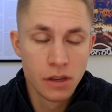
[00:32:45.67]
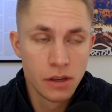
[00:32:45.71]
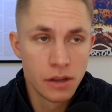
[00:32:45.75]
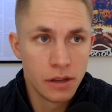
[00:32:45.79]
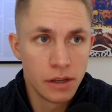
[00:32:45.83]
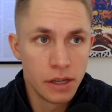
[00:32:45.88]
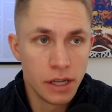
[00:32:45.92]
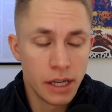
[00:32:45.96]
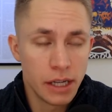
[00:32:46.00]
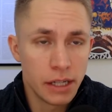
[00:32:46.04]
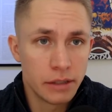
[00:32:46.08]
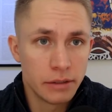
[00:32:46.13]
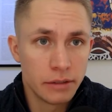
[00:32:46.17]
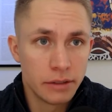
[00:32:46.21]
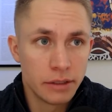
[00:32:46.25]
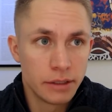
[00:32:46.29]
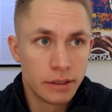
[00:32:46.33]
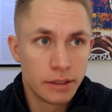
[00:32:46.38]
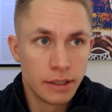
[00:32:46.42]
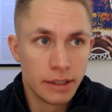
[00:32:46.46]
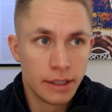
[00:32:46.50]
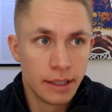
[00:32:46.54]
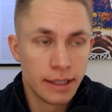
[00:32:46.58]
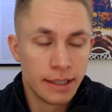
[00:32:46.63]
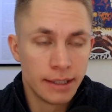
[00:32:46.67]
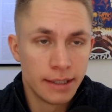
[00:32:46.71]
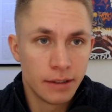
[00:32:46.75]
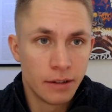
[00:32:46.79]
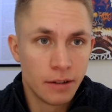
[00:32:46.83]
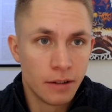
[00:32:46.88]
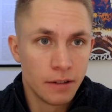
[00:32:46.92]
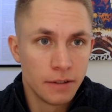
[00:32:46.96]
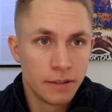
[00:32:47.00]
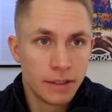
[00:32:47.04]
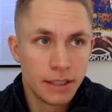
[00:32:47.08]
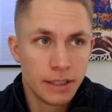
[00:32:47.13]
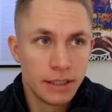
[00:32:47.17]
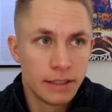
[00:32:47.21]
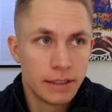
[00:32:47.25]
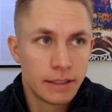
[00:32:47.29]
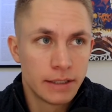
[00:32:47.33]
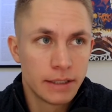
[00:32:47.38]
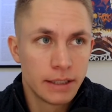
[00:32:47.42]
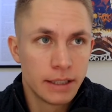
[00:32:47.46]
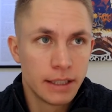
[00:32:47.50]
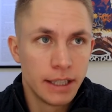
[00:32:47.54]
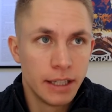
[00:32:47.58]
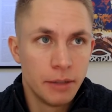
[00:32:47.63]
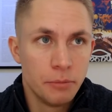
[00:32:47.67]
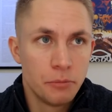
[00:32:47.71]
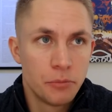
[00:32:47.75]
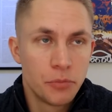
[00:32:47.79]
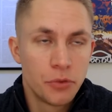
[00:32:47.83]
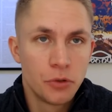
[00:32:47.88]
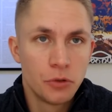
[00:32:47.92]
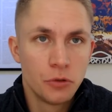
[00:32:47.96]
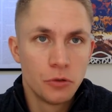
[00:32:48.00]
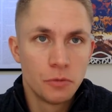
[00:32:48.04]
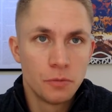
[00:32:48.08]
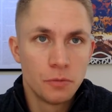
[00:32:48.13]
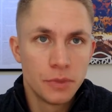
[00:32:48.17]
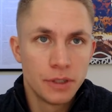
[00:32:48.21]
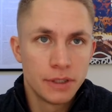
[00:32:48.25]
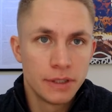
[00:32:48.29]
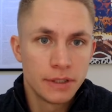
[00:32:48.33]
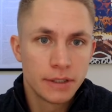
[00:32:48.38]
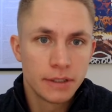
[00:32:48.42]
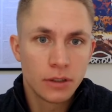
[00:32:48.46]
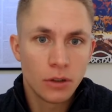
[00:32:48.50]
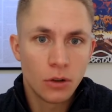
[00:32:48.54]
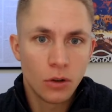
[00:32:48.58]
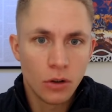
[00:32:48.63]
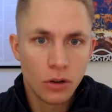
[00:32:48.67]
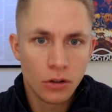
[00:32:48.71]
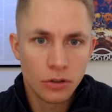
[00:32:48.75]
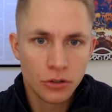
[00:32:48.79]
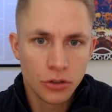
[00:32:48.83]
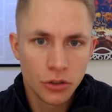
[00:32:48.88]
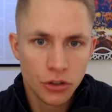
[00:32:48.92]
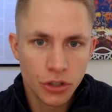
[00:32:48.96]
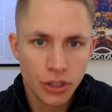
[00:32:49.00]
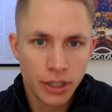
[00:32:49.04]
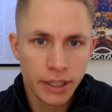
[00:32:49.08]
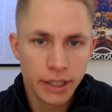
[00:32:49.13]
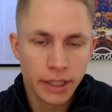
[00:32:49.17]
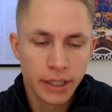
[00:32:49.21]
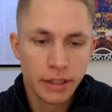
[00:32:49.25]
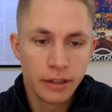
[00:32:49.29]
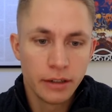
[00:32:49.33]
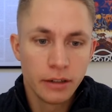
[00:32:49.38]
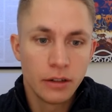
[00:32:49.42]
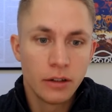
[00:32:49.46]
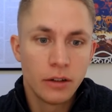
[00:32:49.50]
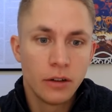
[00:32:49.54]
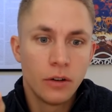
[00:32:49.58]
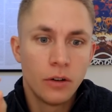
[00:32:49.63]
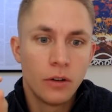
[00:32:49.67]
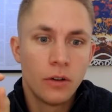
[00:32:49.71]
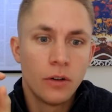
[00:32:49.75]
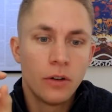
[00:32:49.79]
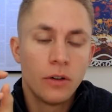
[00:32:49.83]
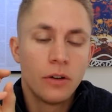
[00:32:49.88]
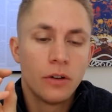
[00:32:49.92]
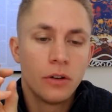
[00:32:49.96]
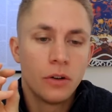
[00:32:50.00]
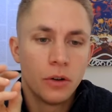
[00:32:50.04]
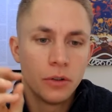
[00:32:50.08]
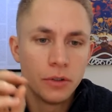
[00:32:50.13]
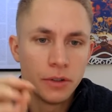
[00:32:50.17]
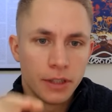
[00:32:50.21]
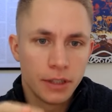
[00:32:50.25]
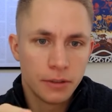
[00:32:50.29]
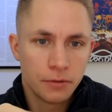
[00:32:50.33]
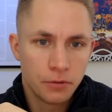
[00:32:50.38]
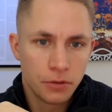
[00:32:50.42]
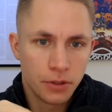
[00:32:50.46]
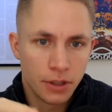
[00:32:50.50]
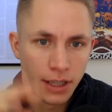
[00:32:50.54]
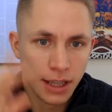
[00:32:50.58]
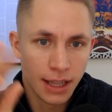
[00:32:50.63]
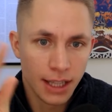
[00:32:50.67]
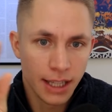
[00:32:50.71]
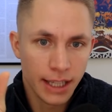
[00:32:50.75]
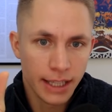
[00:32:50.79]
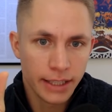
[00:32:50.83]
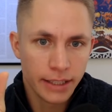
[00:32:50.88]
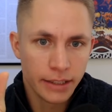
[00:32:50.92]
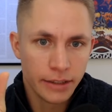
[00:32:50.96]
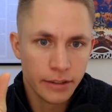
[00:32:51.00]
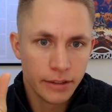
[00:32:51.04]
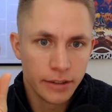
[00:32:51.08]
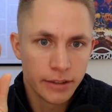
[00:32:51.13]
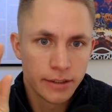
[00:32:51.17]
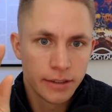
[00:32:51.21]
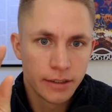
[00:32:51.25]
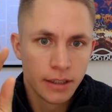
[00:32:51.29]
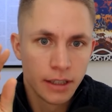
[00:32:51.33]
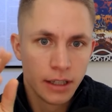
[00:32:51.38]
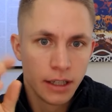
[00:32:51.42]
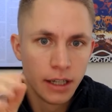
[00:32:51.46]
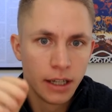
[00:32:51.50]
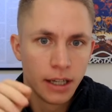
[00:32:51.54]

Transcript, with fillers: Yeah, and, yeah. and all these improvements on chain or on different layers